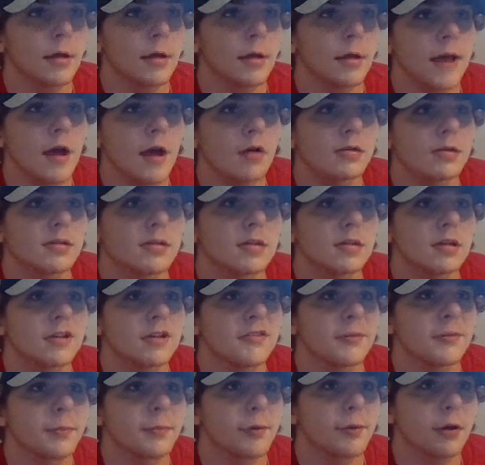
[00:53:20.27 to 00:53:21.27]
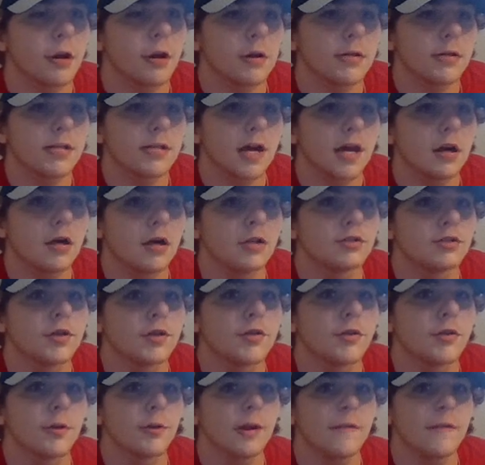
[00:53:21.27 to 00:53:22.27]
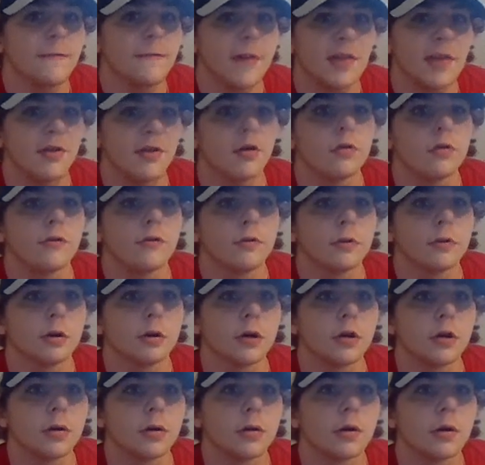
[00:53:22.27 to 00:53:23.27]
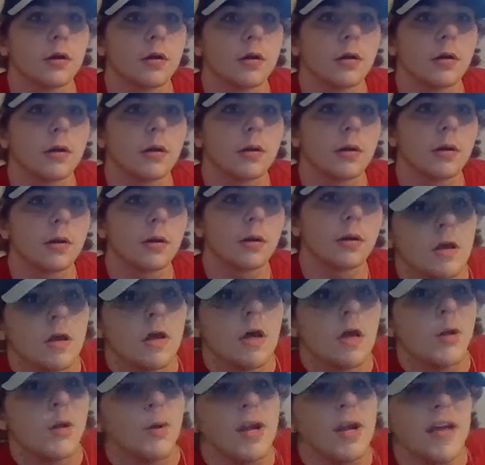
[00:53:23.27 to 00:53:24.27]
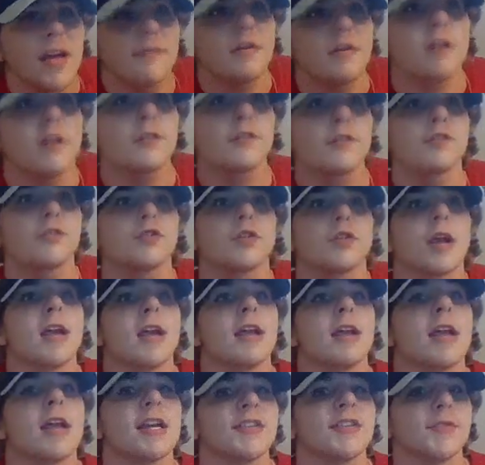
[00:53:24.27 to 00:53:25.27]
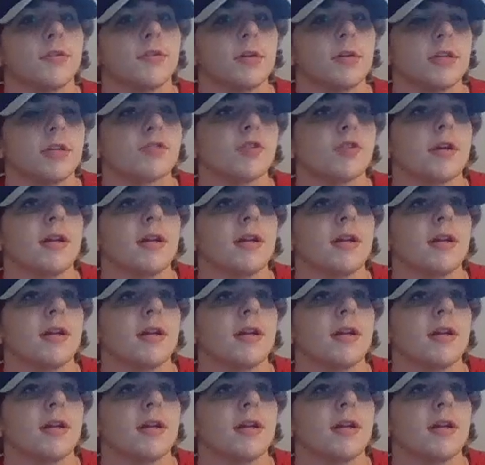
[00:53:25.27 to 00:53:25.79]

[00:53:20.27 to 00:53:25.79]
Now it's the Nashville Predators at 135th overall. We have another trade. Nashville has